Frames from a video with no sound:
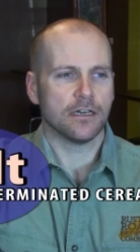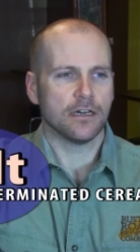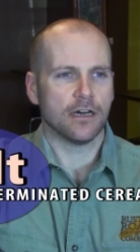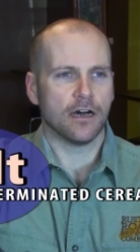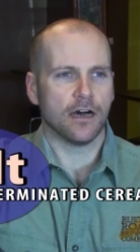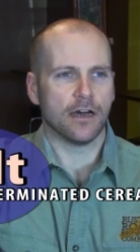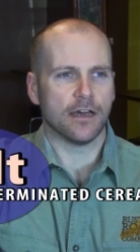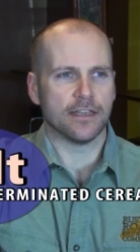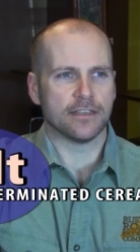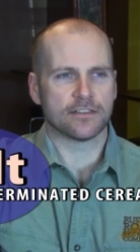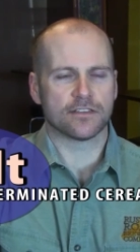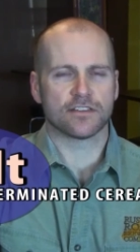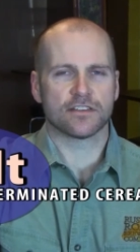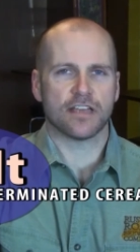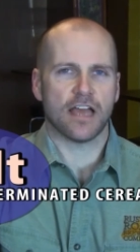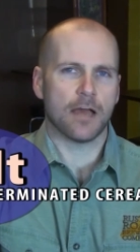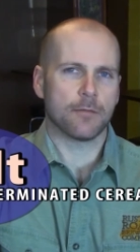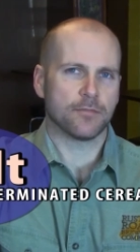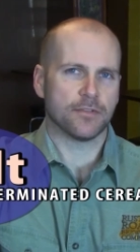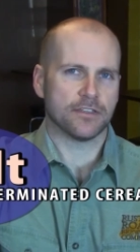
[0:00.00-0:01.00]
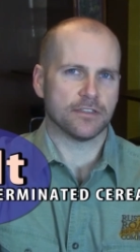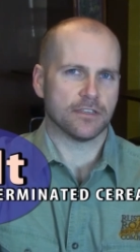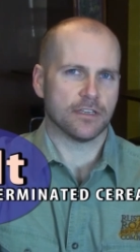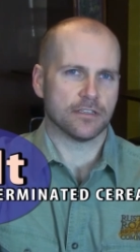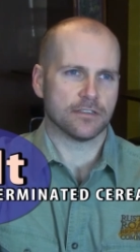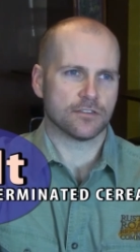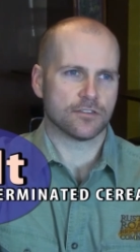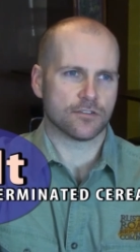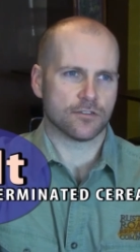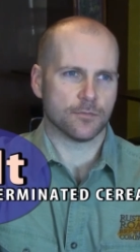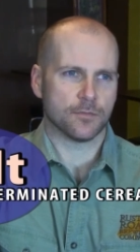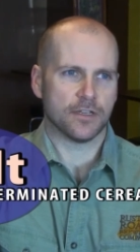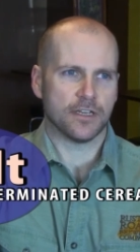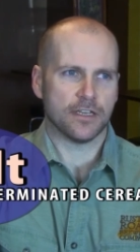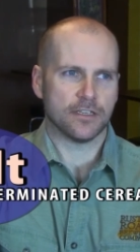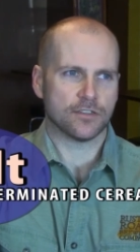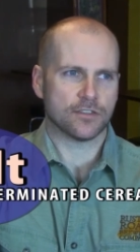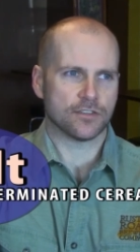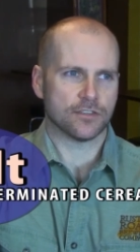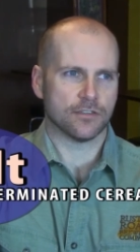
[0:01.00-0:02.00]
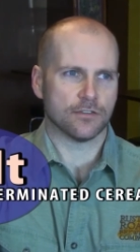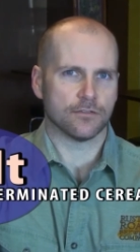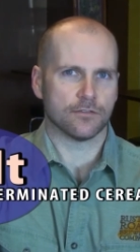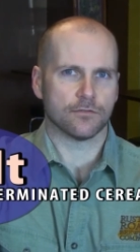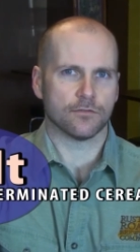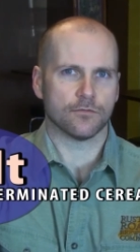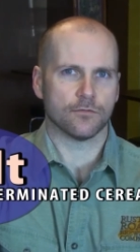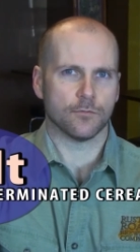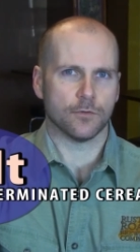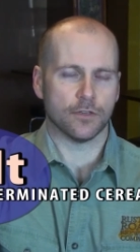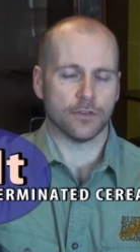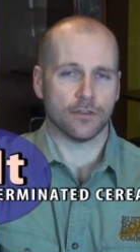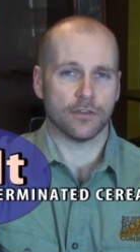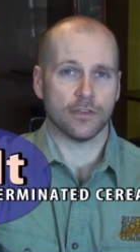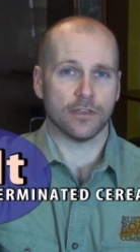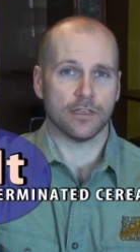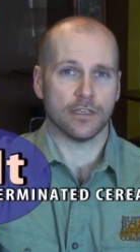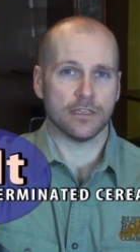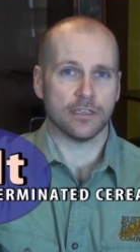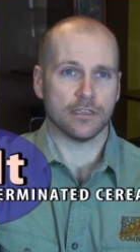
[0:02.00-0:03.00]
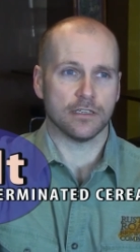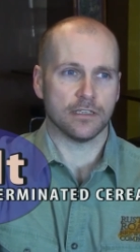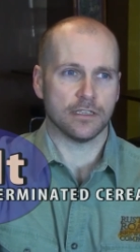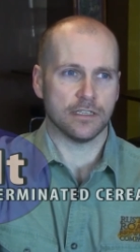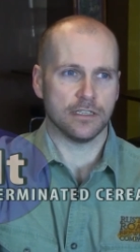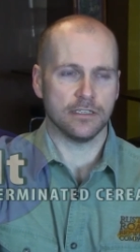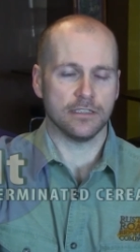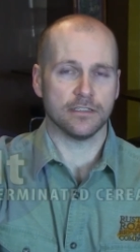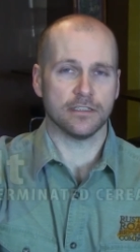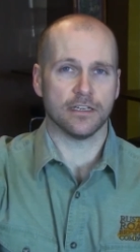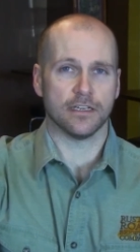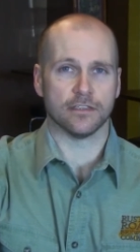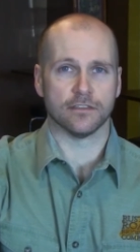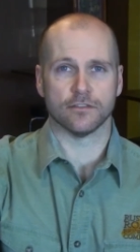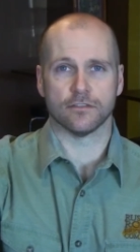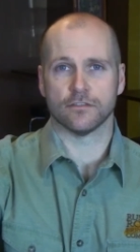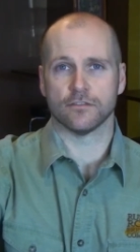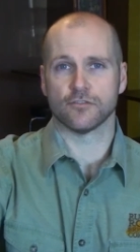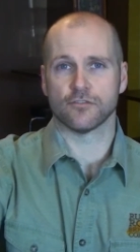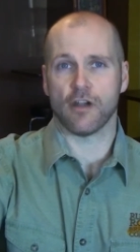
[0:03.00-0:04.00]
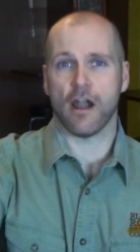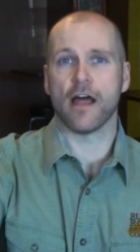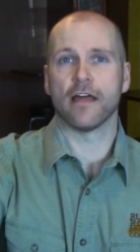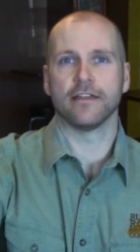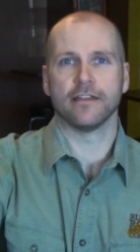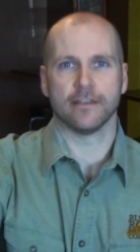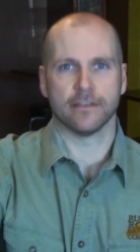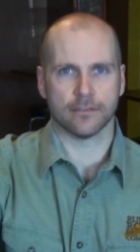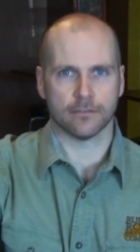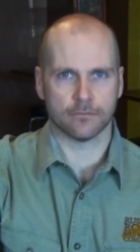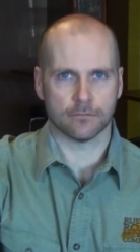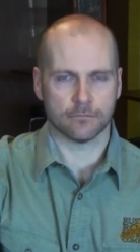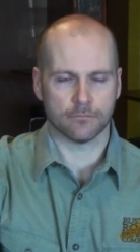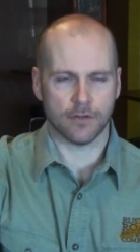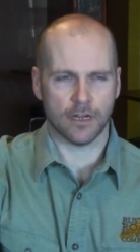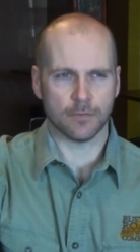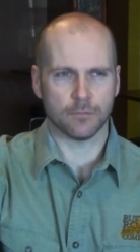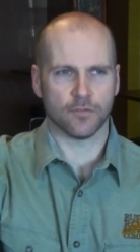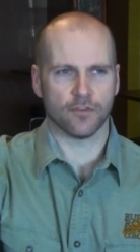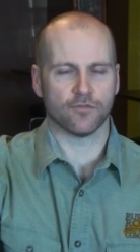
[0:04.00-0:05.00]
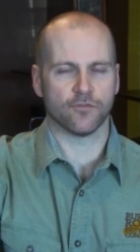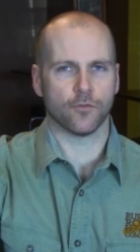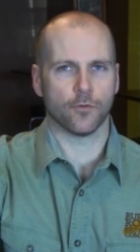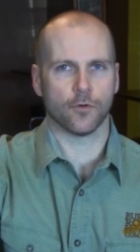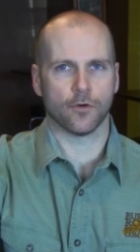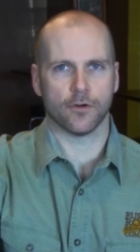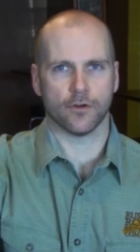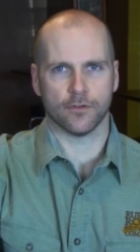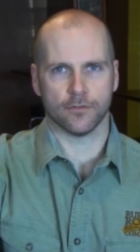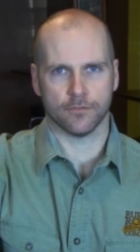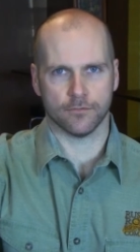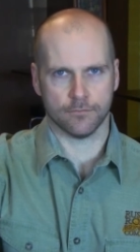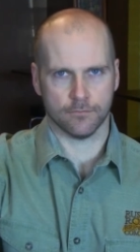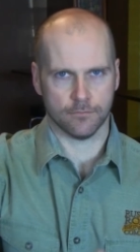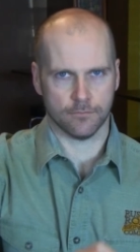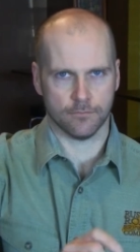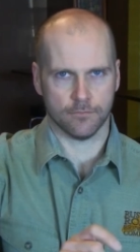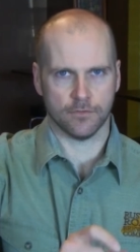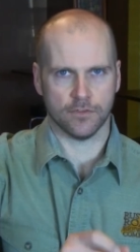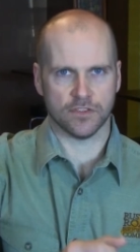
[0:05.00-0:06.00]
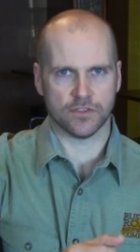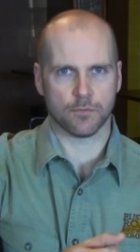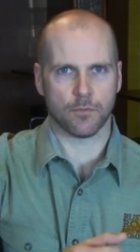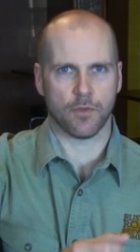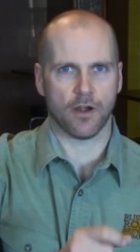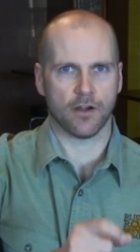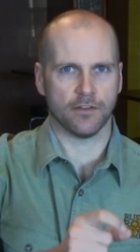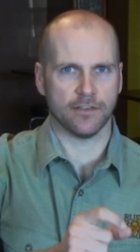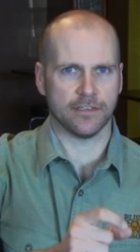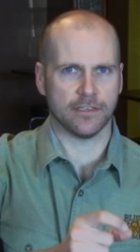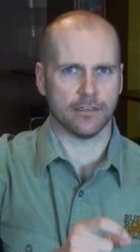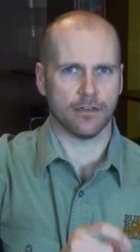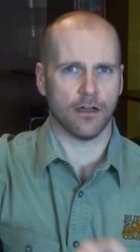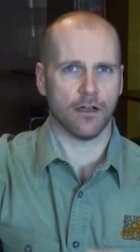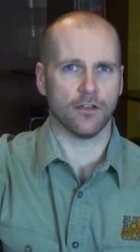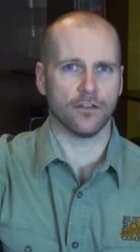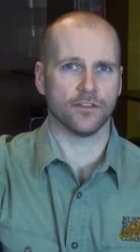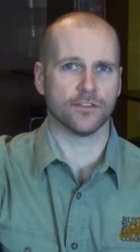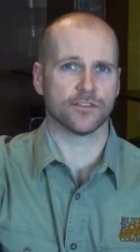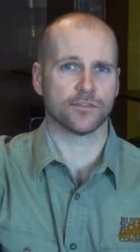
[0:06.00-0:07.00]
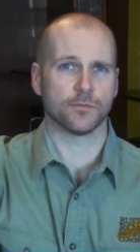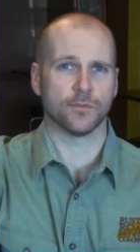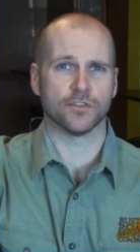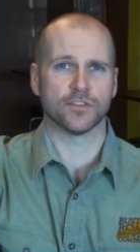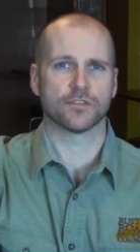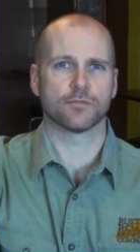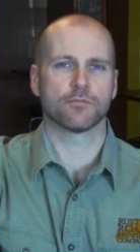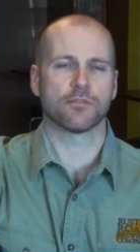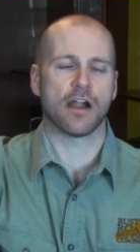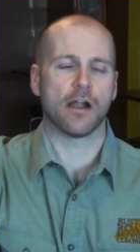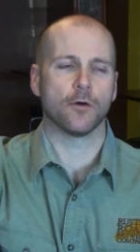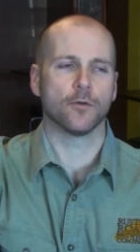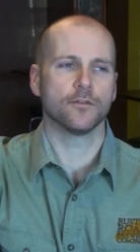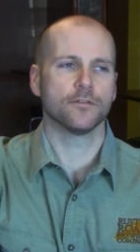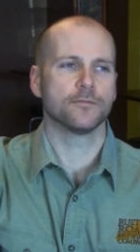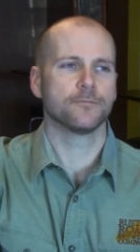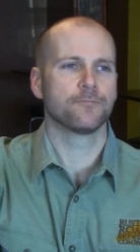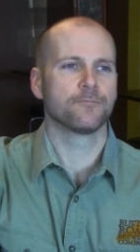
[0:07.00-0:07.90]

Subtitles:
and stopping that germination with heat and drying right before these barley hulls will sprout.